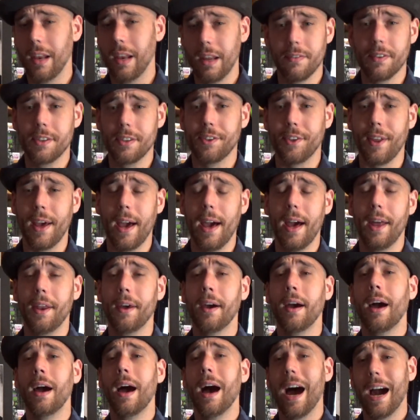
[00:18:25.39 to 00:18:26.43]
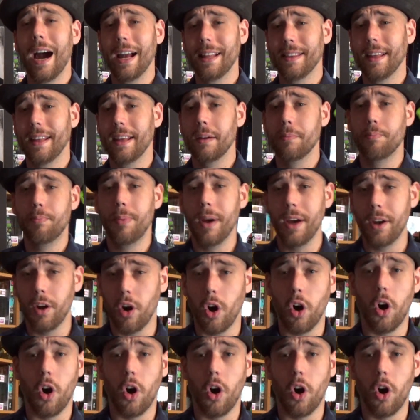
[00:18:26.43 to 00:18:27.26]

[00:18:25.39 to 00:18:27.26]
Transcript: Living Dead, I did a bit